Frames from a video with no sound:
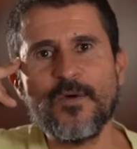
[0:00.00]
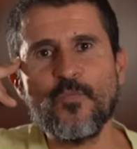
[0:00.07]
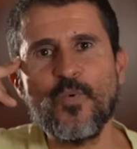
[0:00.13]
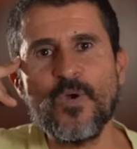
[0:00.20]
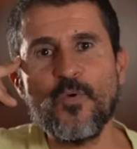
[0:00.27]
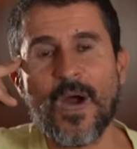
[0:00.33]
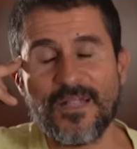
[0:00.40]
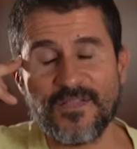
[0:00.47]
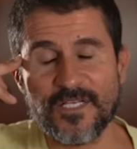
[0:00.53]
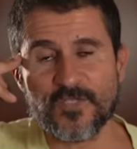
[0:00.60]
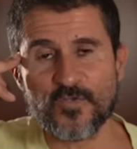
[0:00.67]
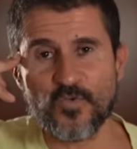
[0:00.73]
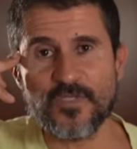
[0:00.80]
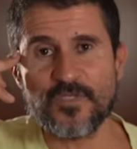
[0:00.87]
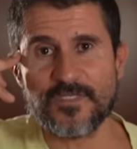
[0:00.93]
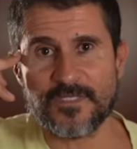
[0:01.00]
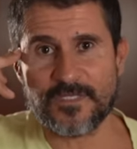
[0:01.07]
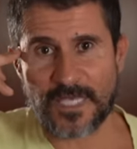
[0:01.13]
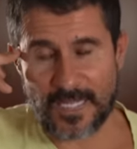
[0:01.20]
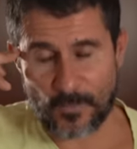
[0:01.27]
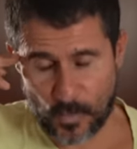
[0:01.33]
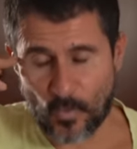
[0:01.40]
we understood,
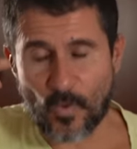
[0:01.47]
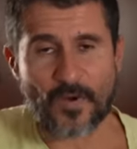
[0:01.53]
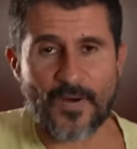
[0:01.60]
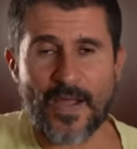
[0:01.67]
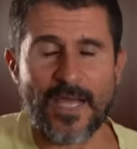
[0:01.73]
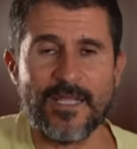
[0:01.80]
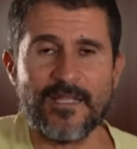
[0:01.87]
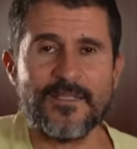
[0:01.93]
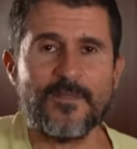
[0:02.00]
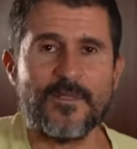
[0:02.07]
and we were right,